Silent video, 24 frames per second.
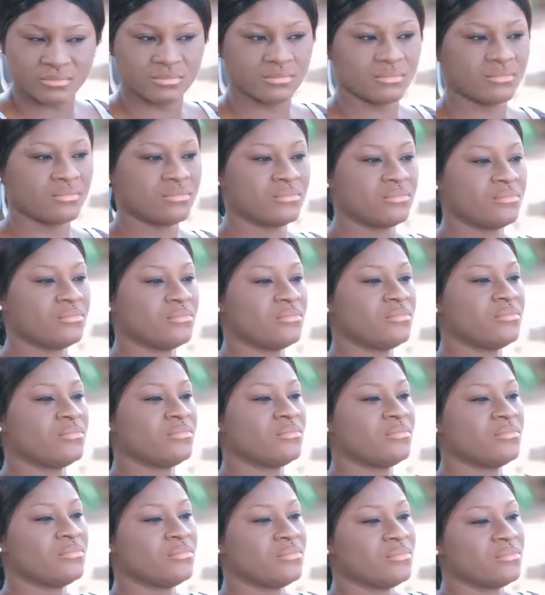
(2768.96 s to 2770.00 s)

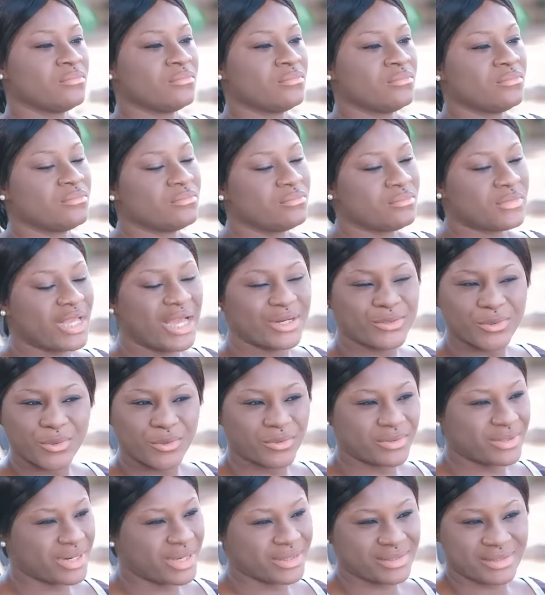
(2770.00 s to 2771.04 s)
I
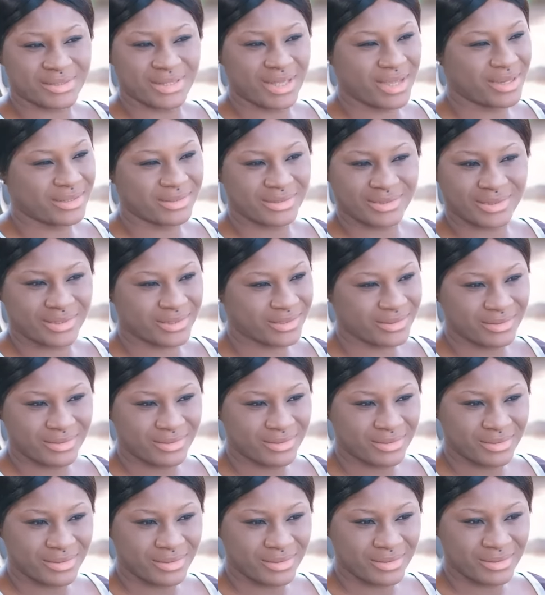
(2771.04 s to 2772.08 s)
don't understand.
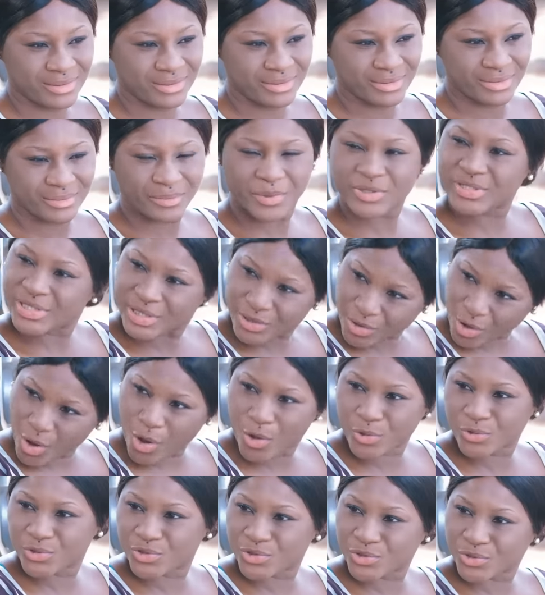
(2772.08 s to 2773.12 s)
But he
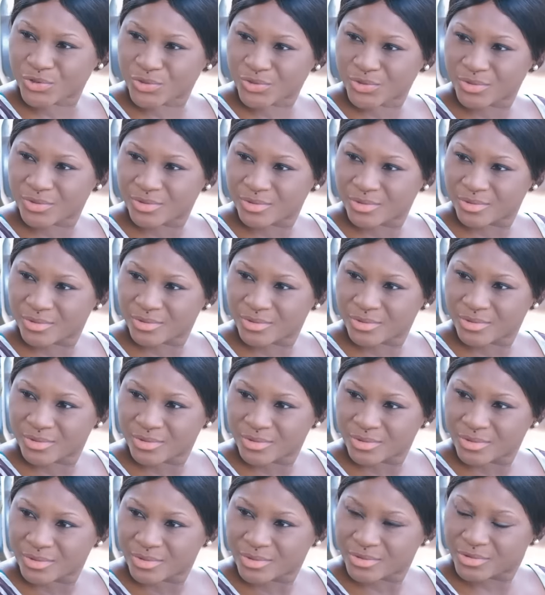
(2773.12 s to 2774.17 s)
calls you.
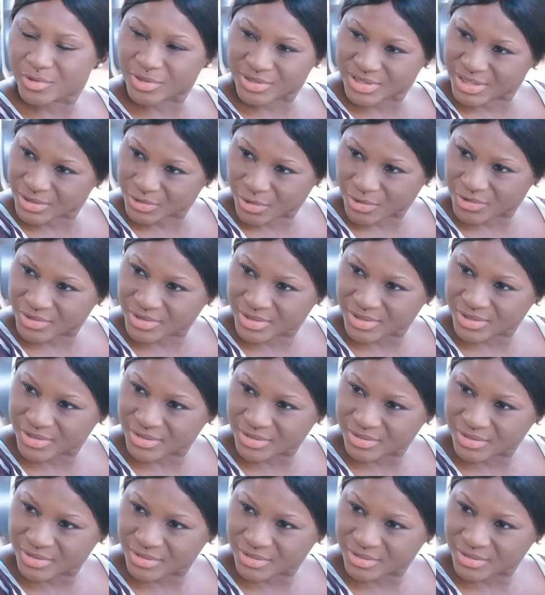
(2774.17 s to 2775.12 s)
Does he not?